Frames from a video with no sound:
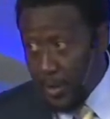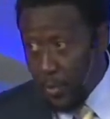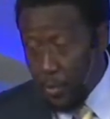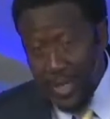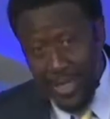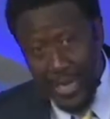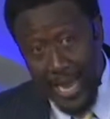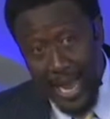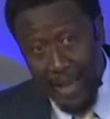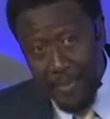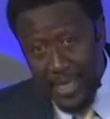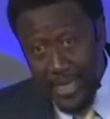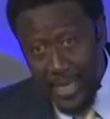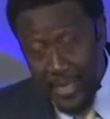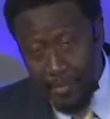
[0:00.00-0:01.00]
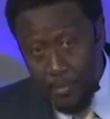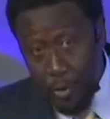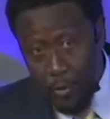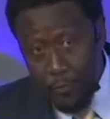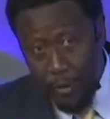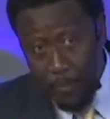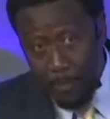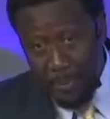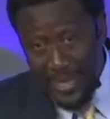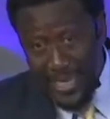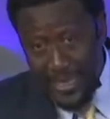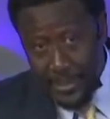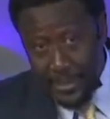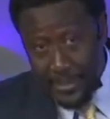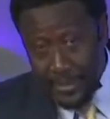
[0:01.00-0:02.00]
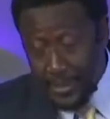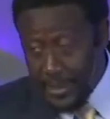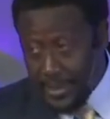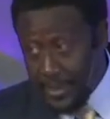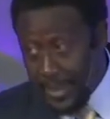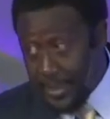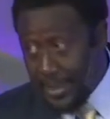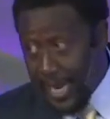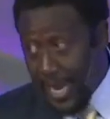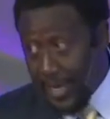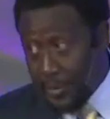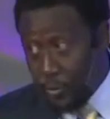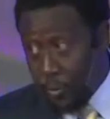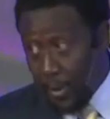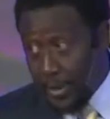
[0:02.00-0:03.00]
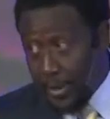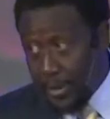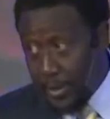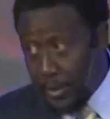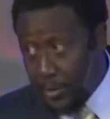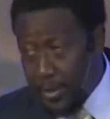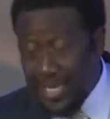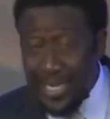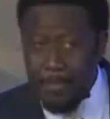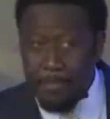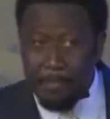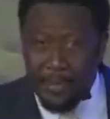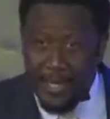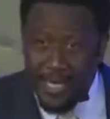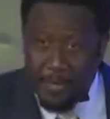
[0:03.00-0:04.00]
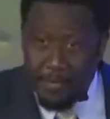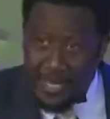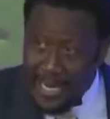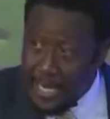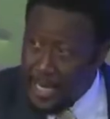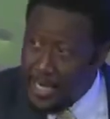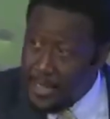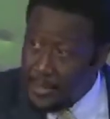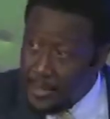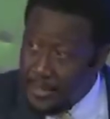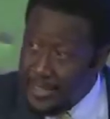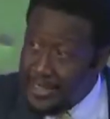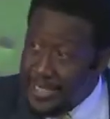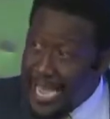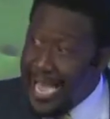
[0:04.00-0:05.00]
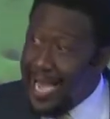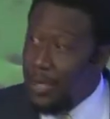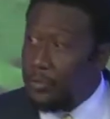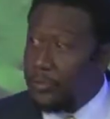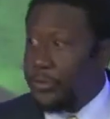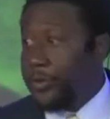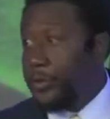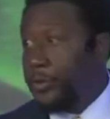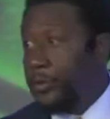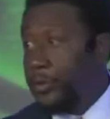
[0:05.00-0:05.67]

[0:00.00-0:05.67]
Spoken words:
When God began to move on Peter to the Gentiles, what did he do? He put him in an unclean house.